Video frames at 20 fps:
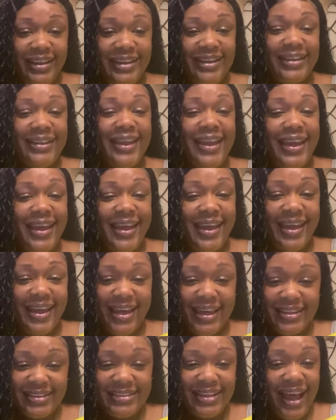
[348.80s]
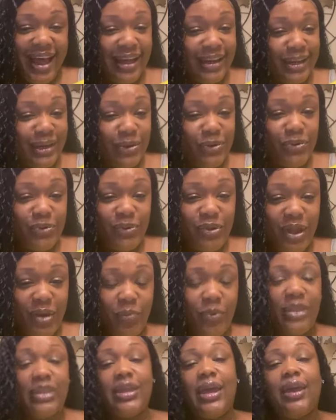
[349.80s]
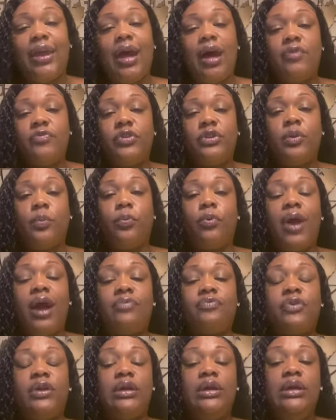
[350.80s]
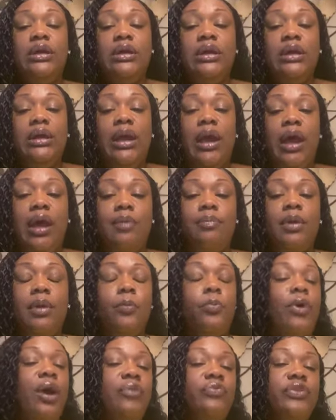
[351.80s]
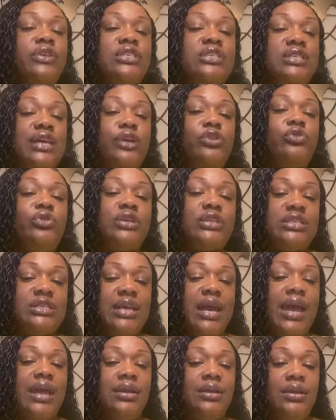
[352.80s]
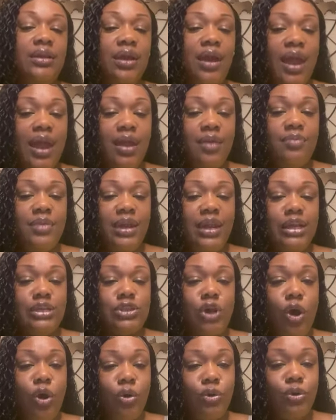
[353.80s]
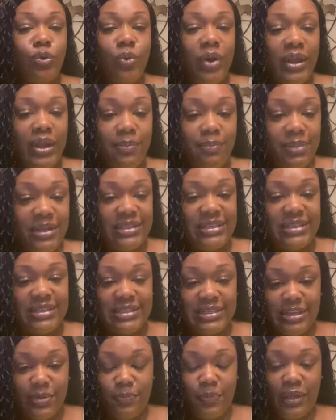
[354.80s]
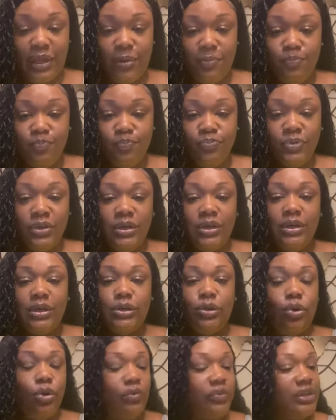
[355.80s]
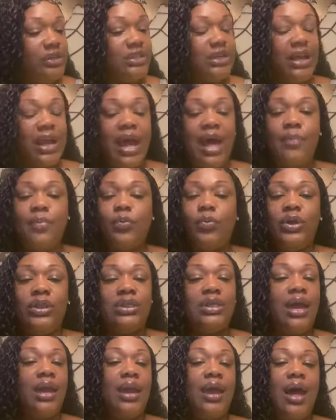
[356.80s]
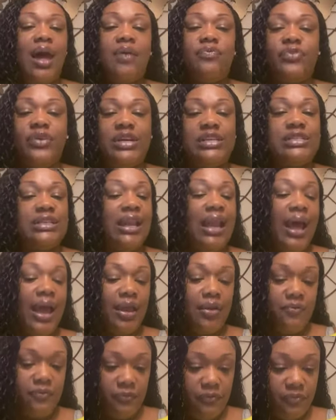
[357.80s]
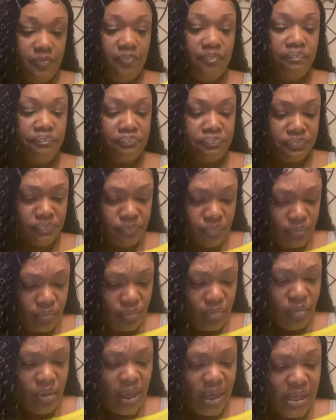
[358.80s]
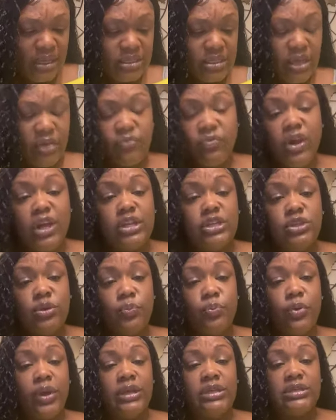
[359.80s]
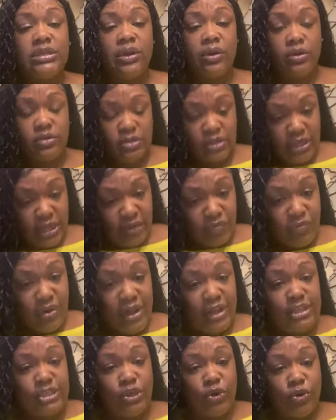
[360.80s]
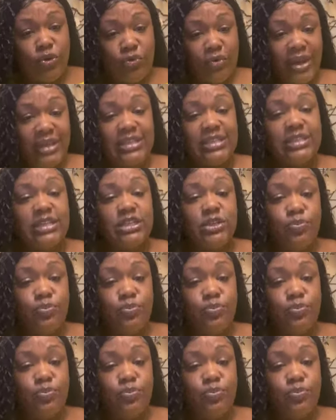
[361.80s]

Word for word: Yes, hallelujah. We thank God for the prophet. Amen. Prophet Cedric Stanton. Amen. He's all the way in Mississippi. Glory to God. But we thank God for his life. He's getting ready to brace, getting ready to grace this